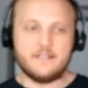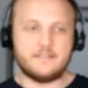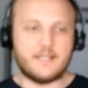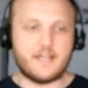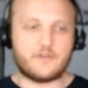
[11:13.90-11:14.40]

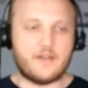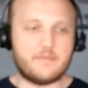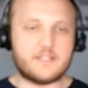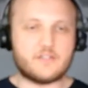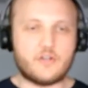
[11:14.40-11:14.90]
diagram
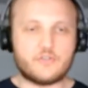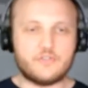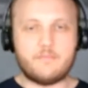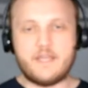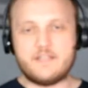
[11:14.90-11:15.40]
that's
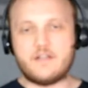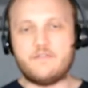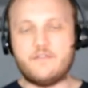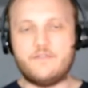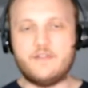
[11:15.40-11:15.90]
largely based
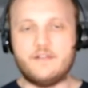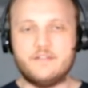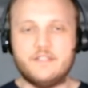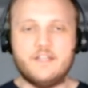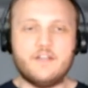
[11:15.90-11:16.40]
off of the
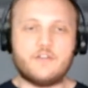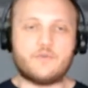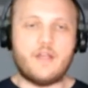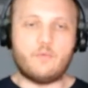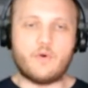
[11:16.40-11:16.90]

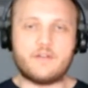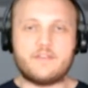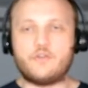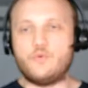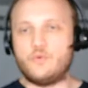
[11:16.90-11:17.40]
great work
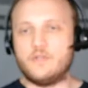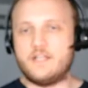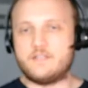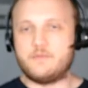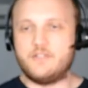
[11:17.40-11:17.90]
that Google
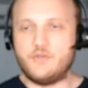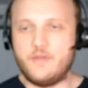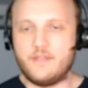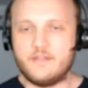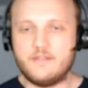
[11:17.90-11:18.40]
has been
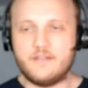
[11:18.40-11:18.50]
doing,